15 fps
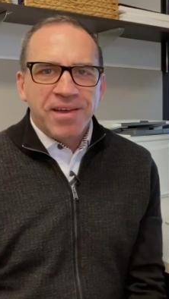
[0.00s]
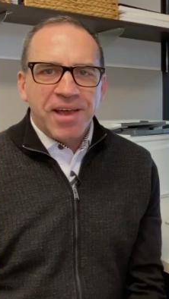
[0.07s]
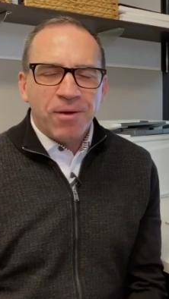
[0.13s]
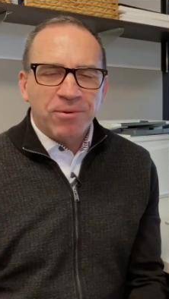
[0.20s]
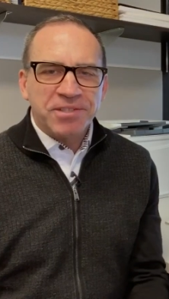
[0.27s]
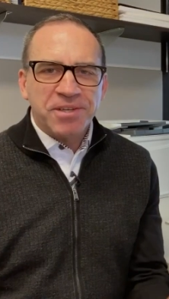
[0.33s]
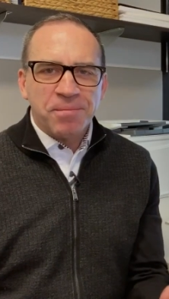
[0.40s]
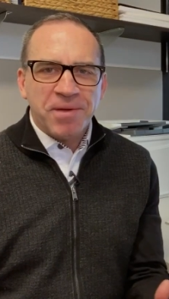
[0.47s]
Hey,
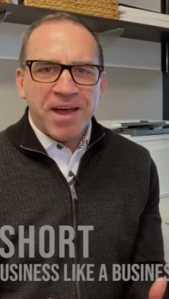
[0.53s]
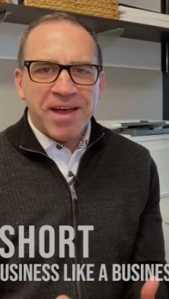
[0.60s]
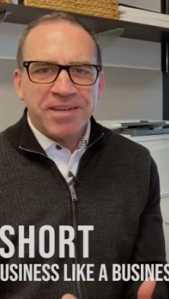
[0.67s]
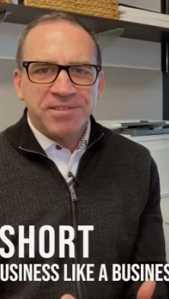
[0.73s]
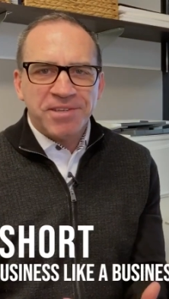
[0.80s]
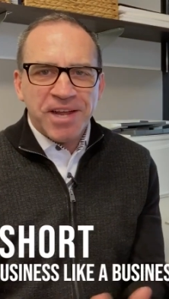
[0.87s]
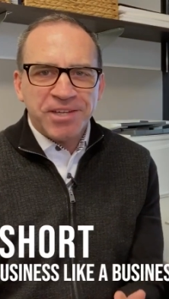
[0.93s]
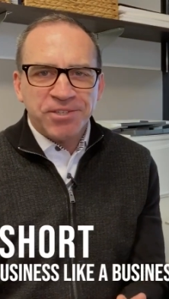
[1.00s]
what's up,
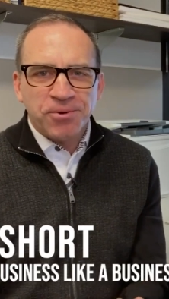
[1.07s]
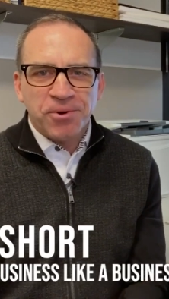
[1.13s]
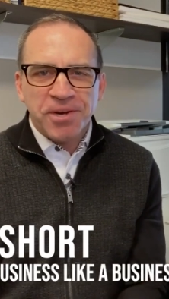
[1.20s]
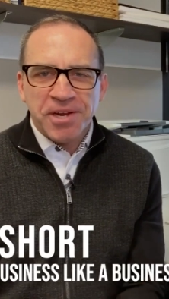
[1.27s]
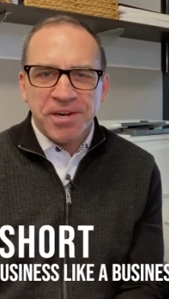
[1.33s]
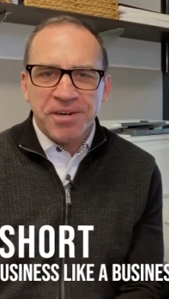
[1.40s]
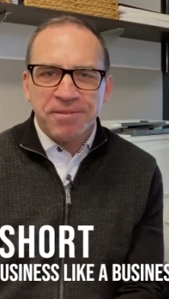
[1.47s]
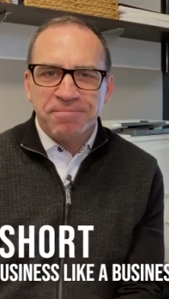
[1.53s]
guys? Nate Short
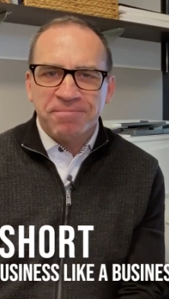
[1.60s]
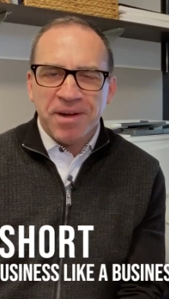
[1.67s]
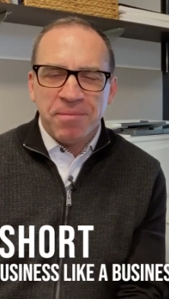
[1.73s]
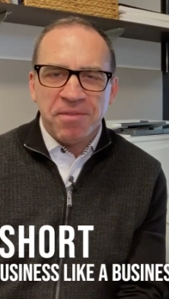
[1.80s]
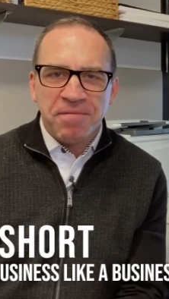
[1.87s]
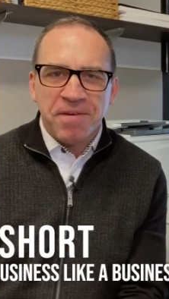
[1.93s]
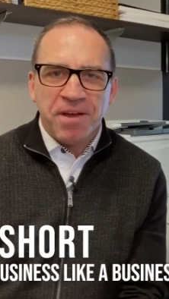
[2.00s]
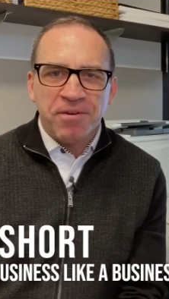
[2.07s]
here.
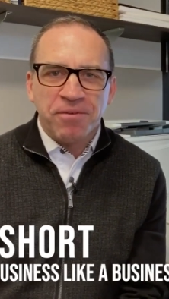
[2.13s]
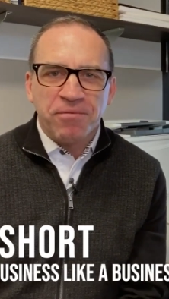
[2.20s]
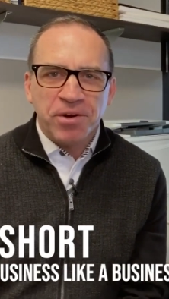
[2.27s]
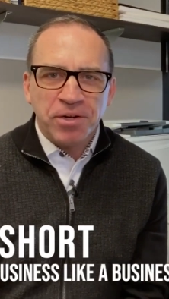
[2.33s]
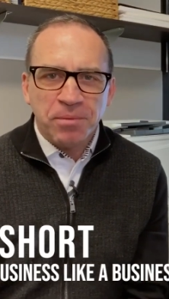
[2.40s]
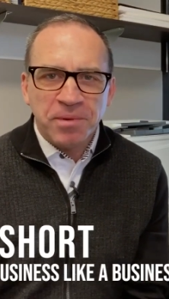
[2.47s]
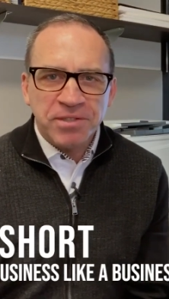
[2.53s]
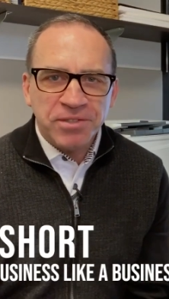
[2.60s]
I'm the founder of
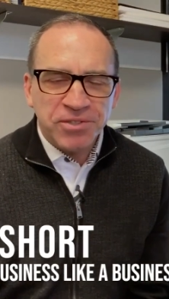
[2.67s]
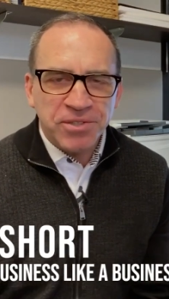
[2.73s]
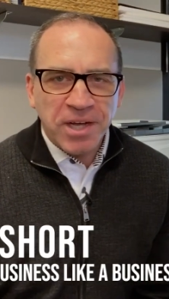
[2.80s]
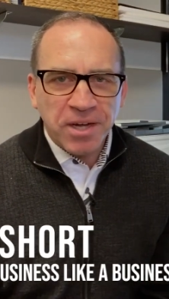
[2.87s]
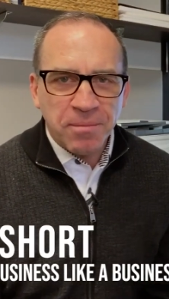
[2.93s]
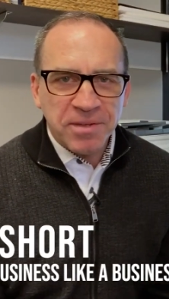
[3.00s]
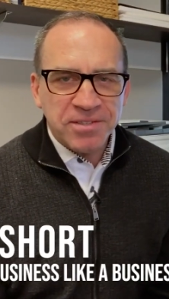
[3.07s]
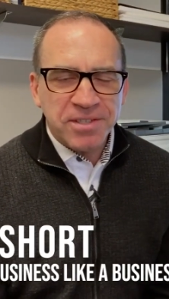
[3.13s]
Run Your Business
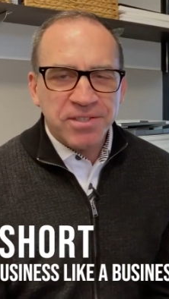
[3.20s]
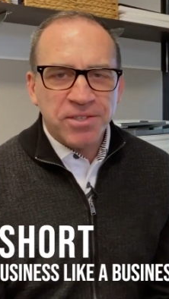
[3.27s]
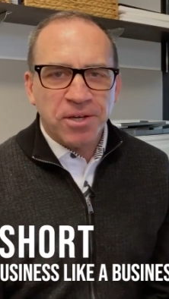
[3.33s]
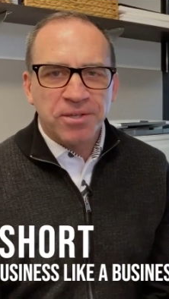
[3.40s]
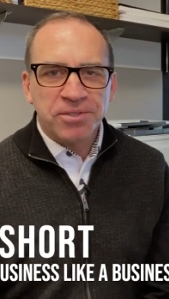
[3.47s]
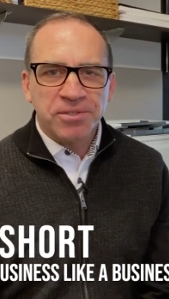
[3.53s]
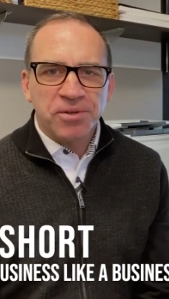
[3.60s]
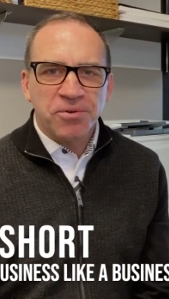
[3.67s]
Like a Business,
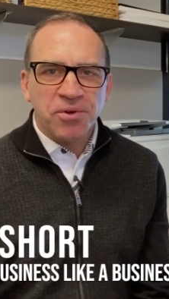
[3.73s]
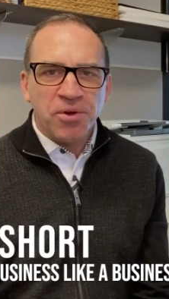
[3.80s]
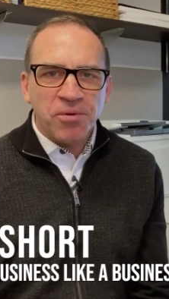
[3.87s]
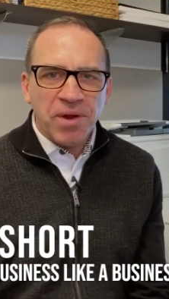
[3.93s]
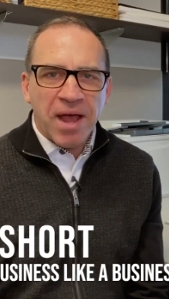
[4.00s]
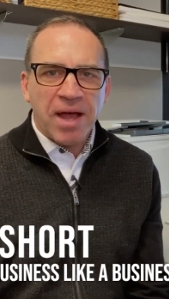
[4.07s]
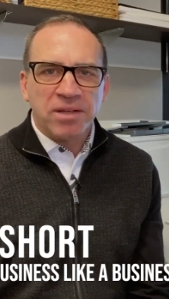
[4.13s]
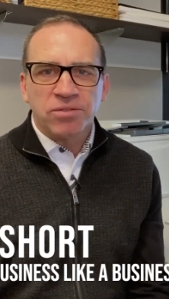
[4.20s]
also
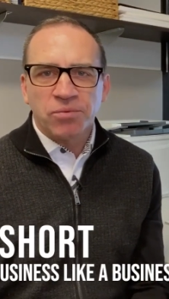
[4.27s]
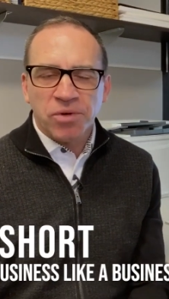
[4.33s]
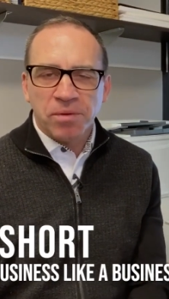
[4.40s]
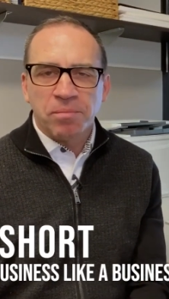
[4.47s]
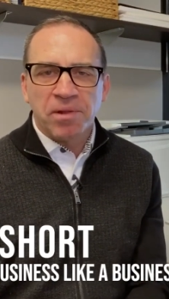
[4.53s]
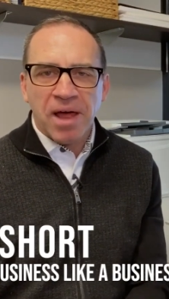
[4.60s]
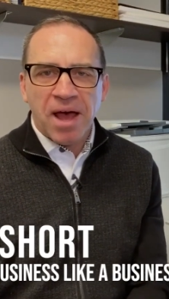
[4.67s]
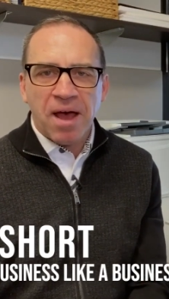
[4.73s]
known as
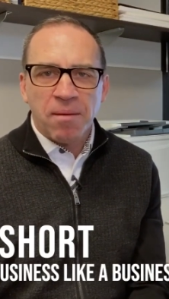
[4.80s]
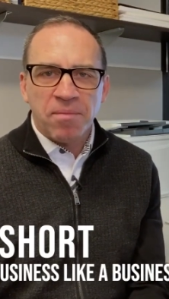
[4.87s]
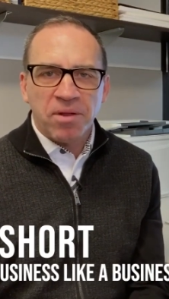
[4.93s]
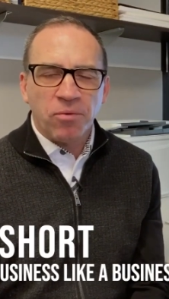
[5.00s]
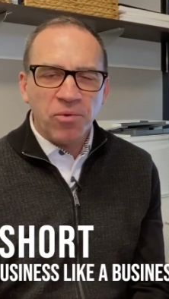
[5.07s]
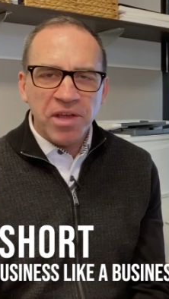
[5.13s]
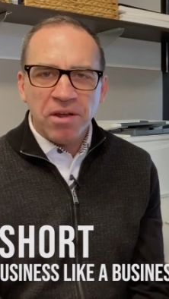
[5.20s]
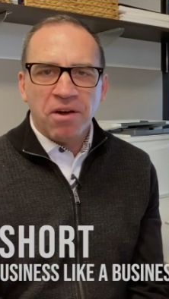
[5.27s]
RibLab,
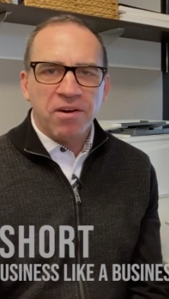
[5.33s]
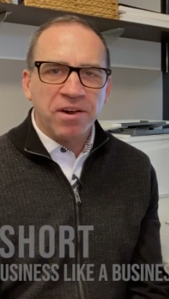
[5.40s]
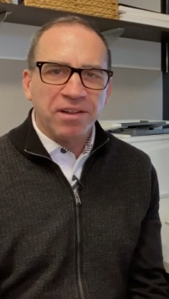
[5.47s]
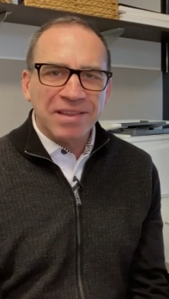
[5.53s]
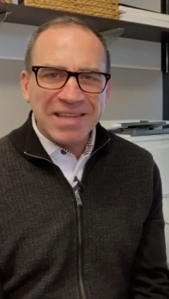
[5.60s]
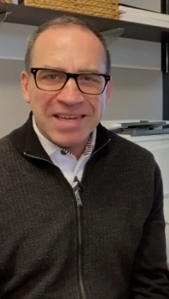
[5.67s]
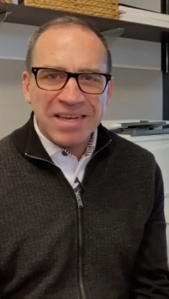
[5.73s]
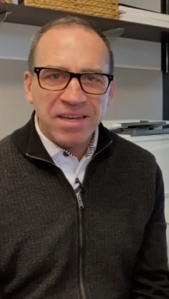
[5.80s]
and we are an
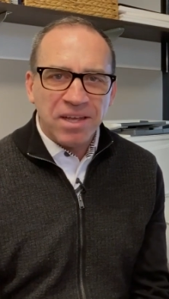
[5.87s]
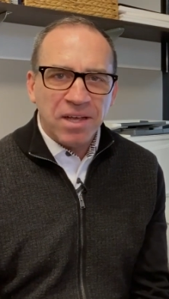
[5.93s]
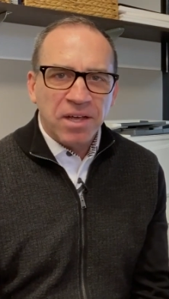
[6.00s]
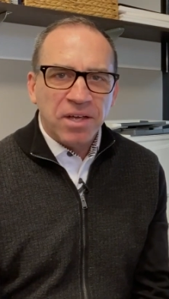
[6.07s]
elite